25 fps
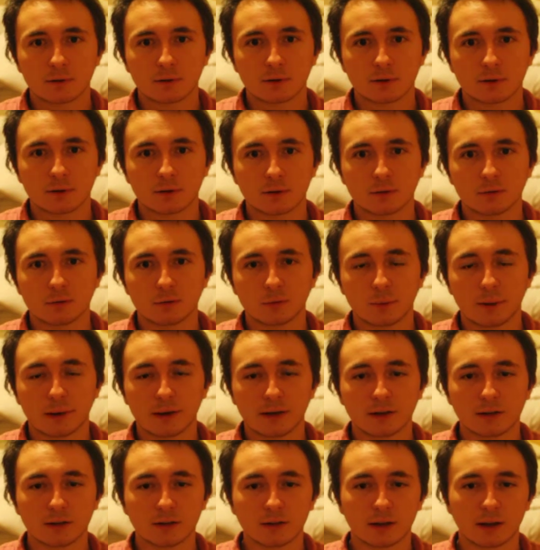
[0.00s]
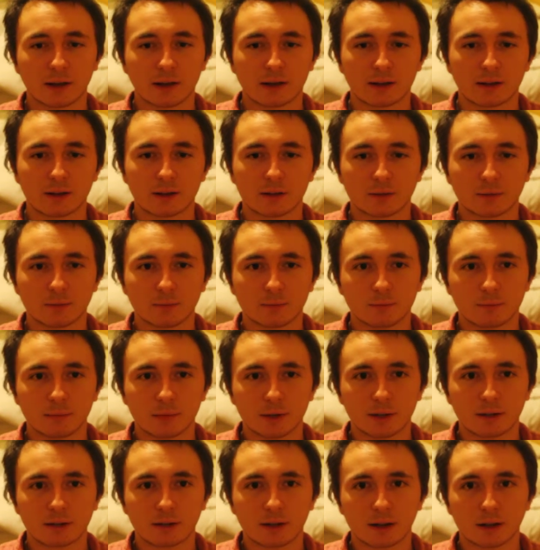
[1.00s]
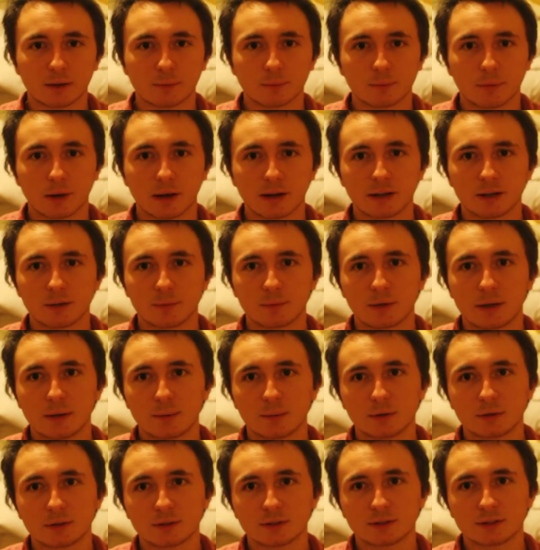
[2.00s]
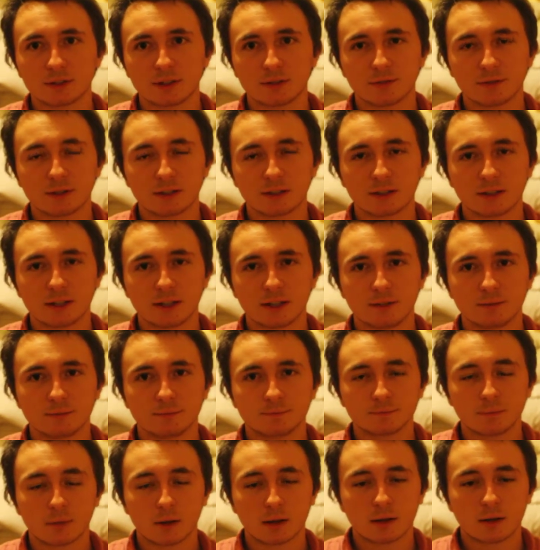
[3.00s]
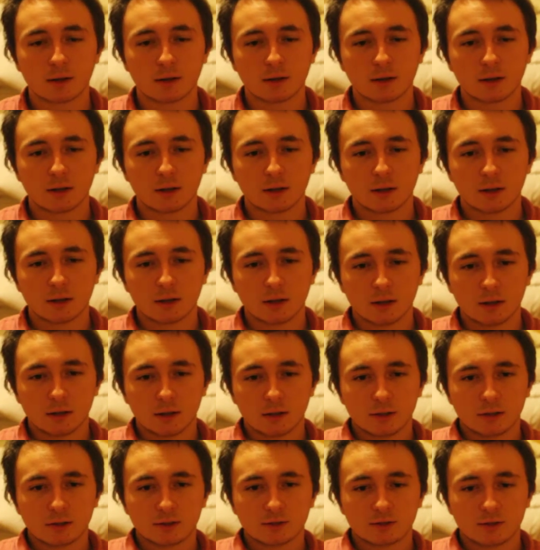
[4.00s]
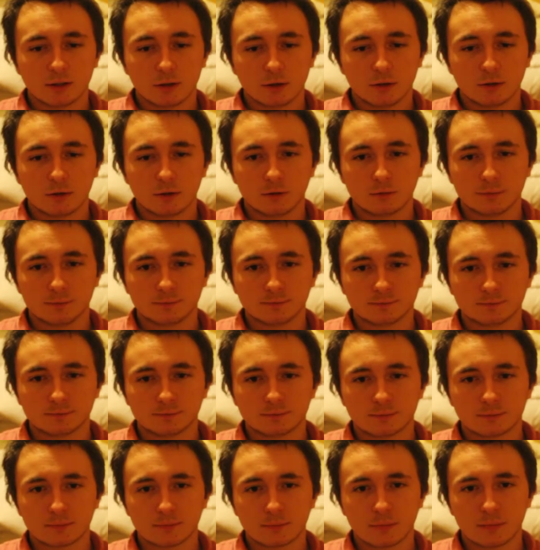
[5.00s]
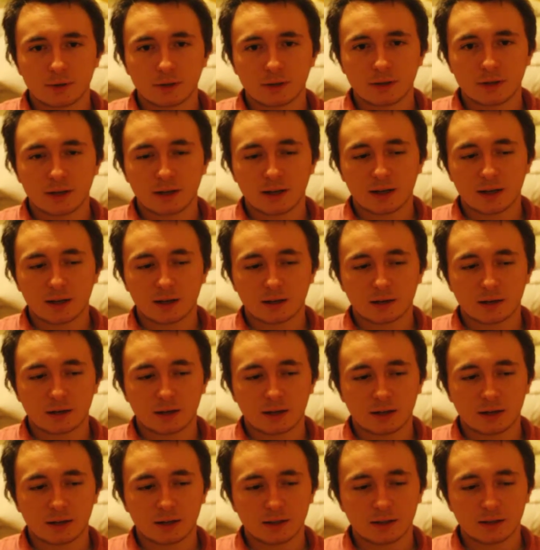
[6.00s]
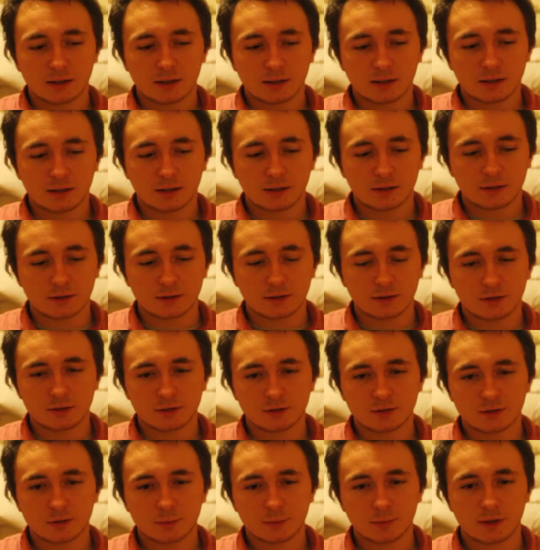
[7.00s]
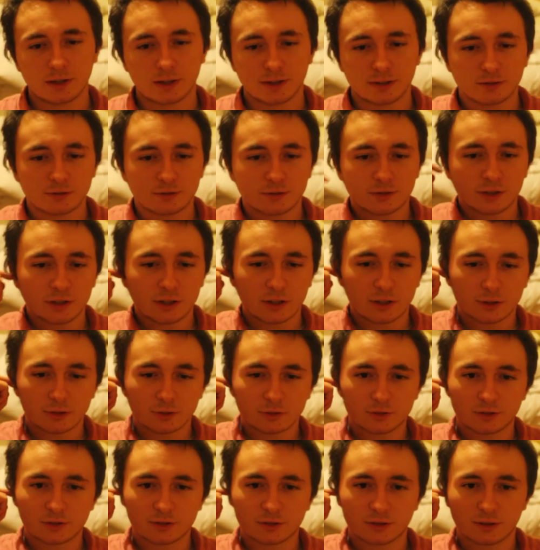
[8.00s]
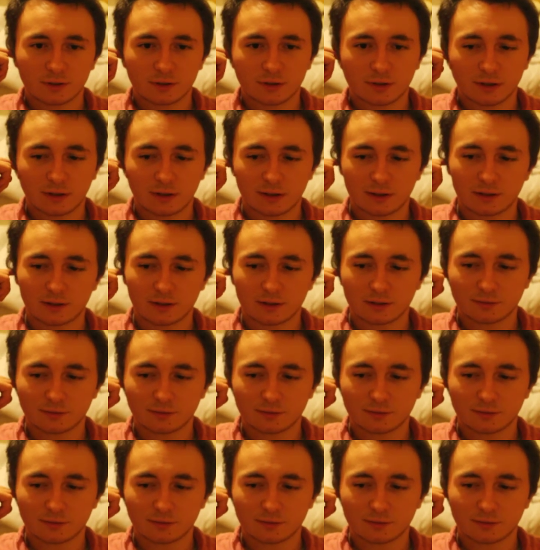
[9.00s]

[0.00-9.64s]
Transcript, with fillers: you know a way to like meet like-minded people and stuff like that so yeah, I used to make videos like